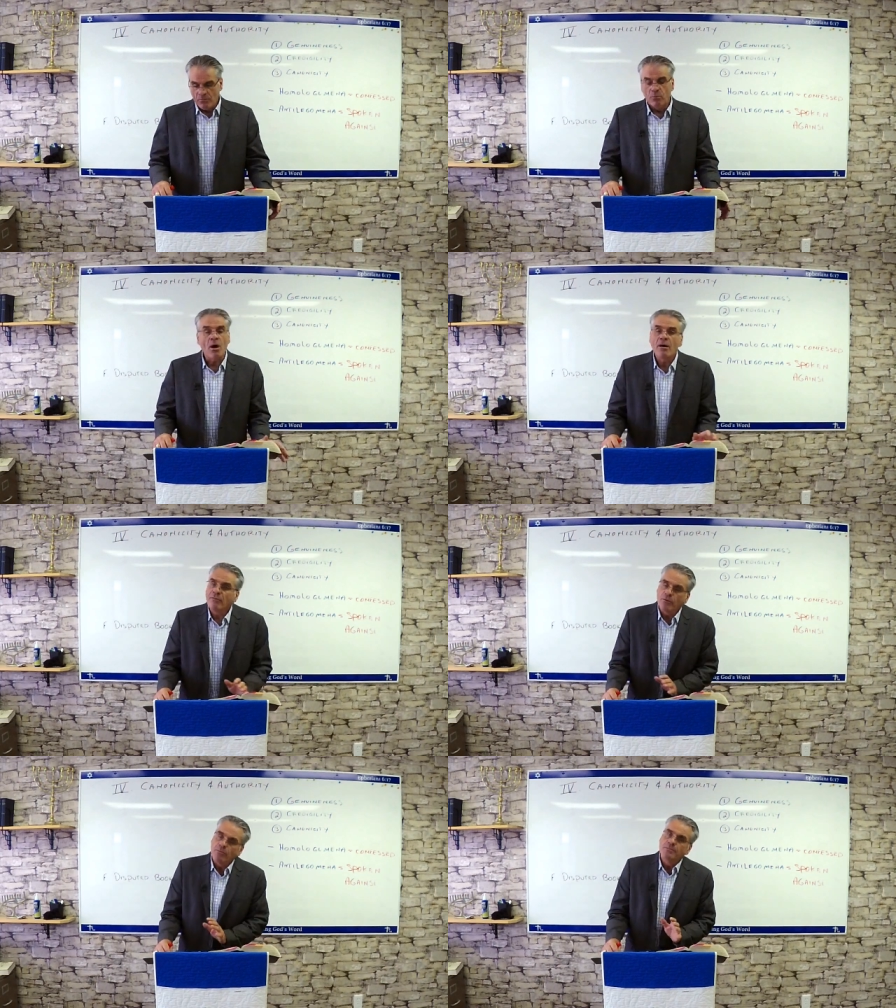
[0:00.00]

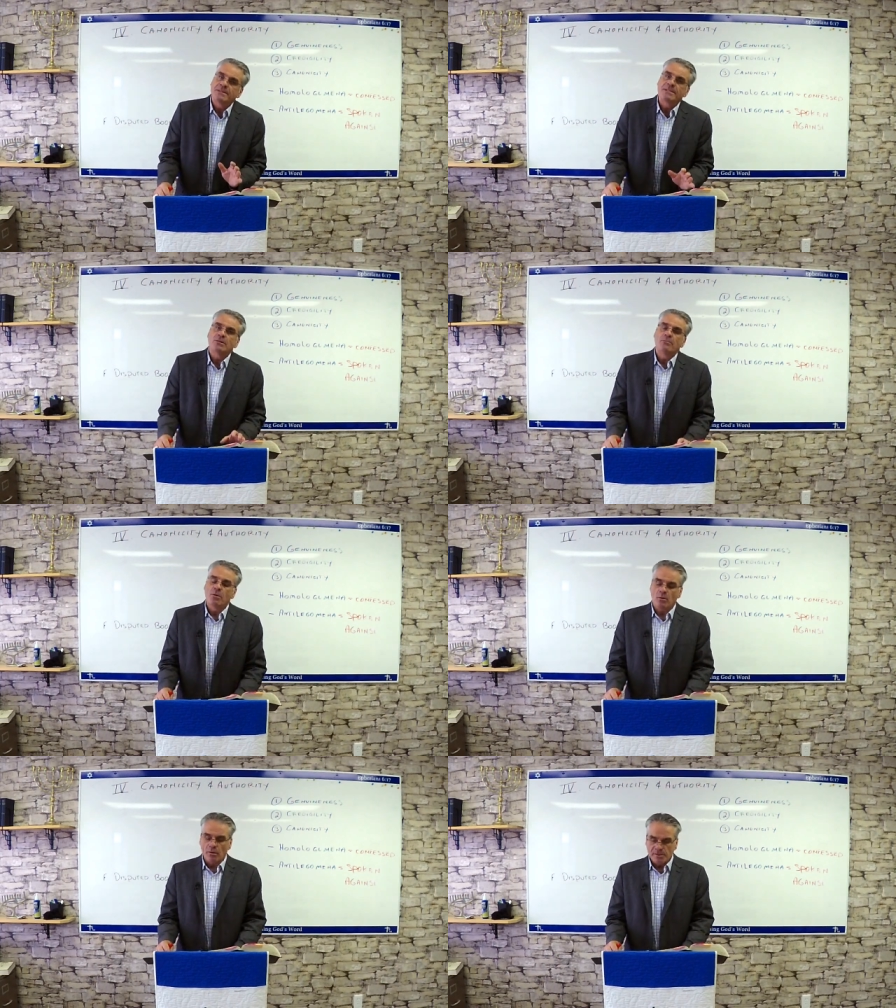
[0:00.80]
Proverbs, the
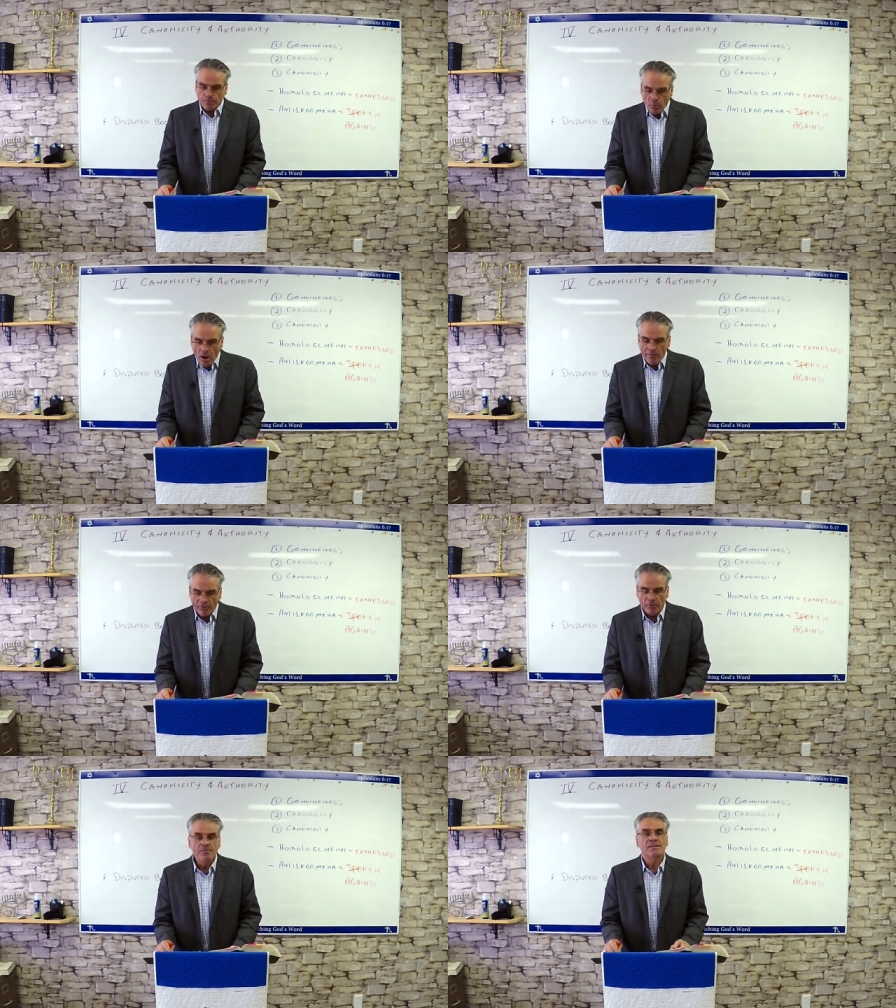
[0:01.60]
book was
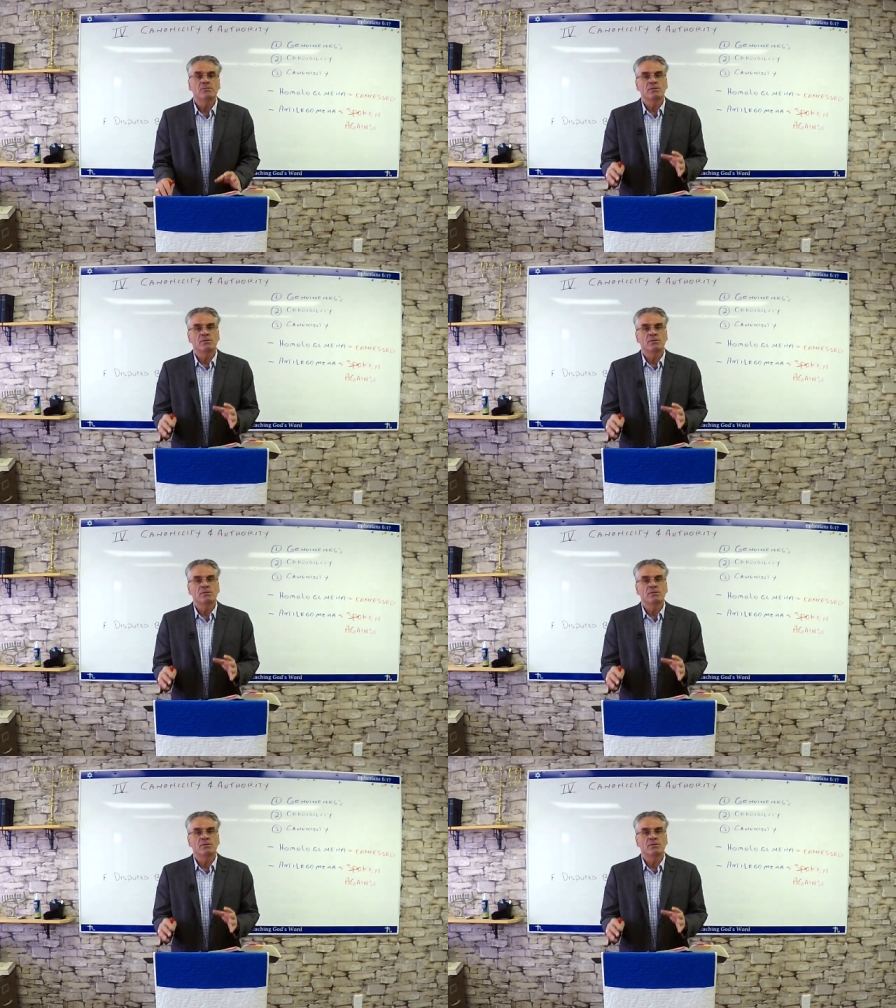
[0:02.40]
Proverbs,